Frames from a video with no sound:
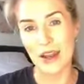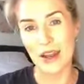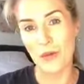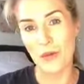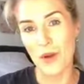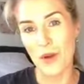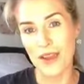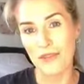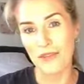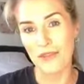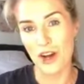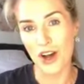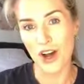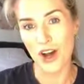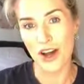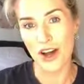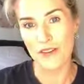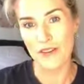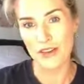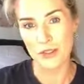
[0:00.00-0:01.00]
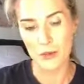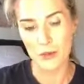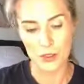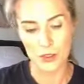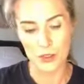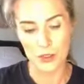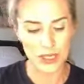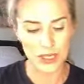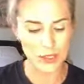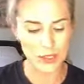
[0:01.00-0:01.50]
And we have got a very
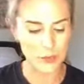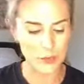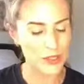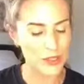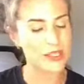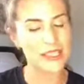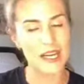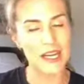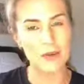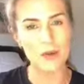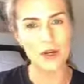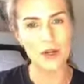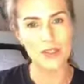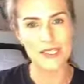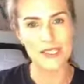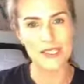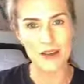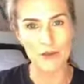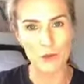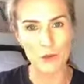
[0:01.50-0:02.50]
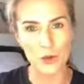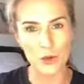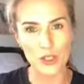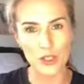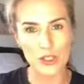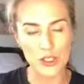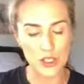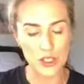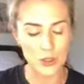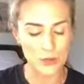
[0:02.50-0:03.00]
special guest with us today. We've got Sarah
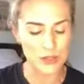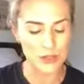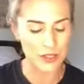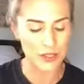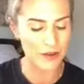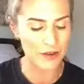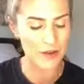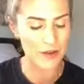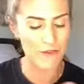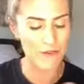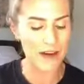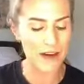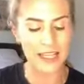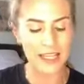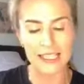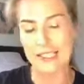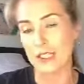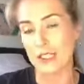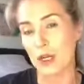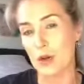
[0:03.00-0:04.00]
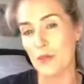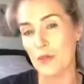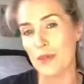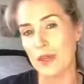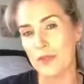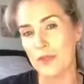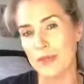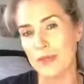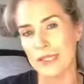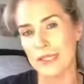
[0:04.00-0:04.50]
Woods, who was a finalist on
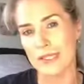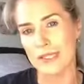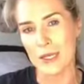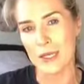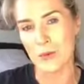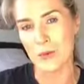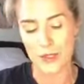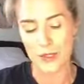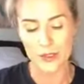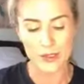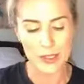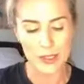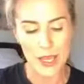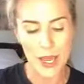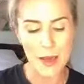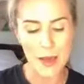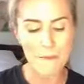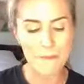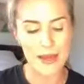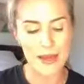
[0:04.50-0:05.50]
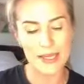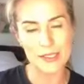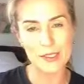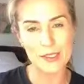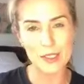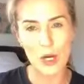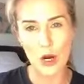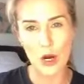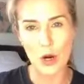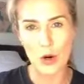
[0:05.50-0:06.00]
BBC One's
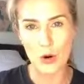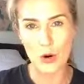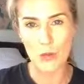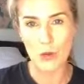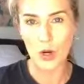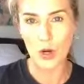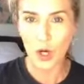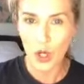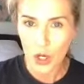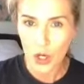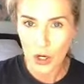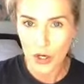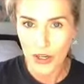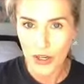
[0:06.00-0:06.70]
Best Home Cook.